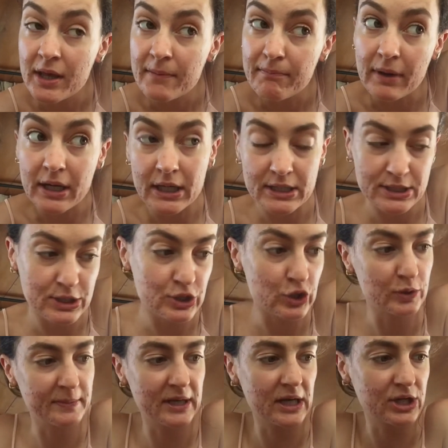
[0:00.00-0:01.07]
My cousin
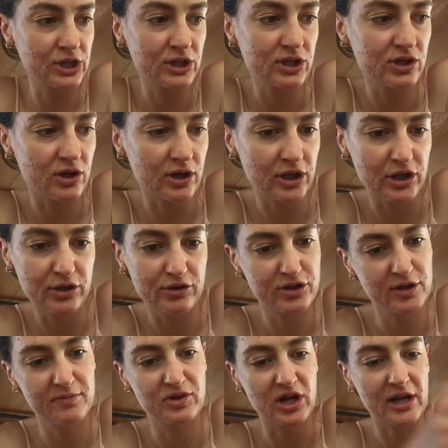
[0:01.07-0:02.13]
told me I should start a
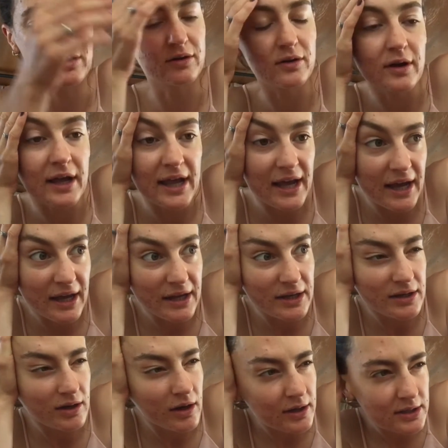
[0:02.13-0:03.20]
YouTube channel,
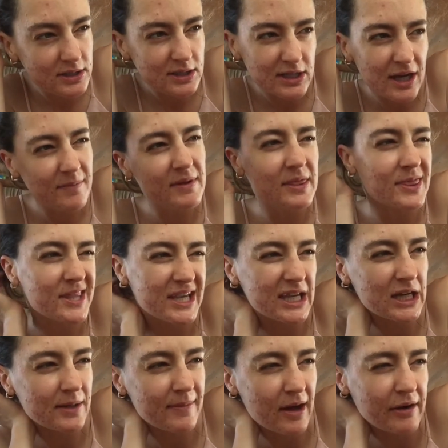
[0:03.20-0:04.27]
and honestly, I've been
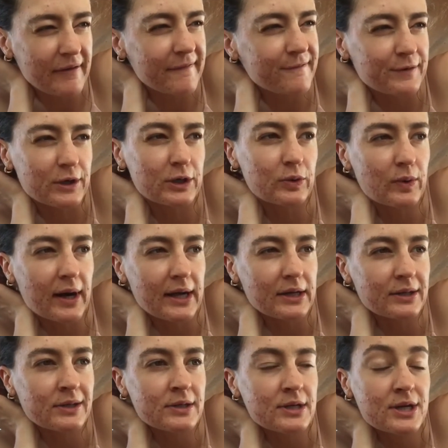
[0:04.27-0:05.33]
thinking about it for a
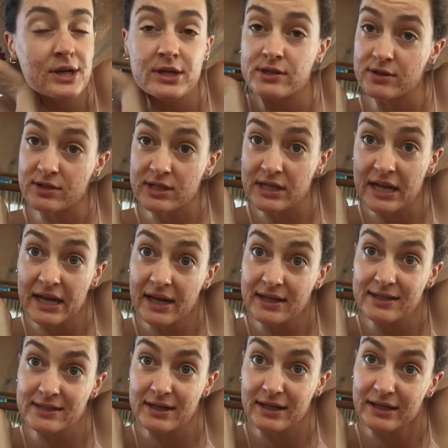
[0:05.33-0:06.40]
while. So today I
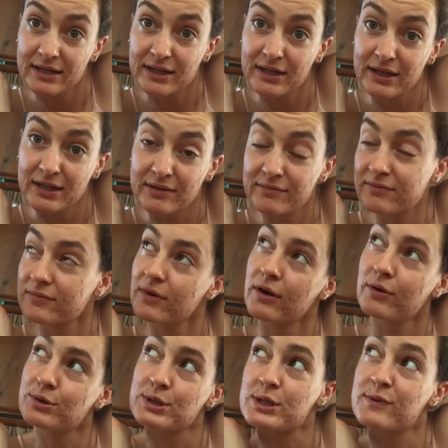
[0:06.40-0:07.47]
decided
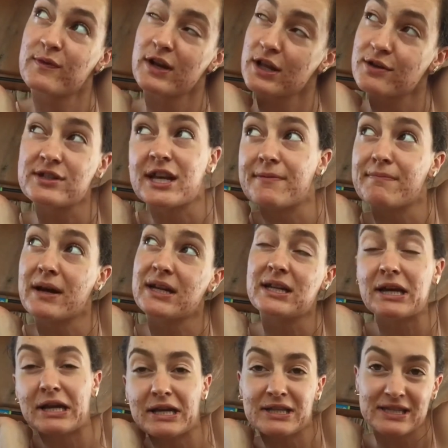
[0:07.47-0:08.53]
I'll just videotape my
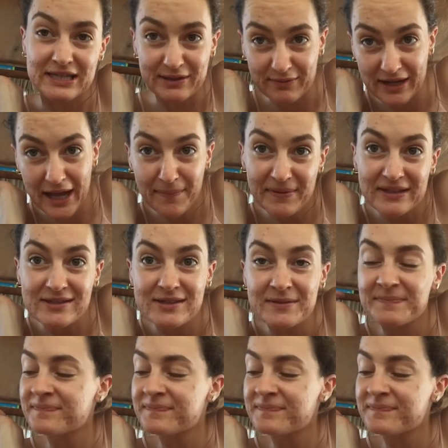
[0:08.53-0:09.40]
day and see what happens.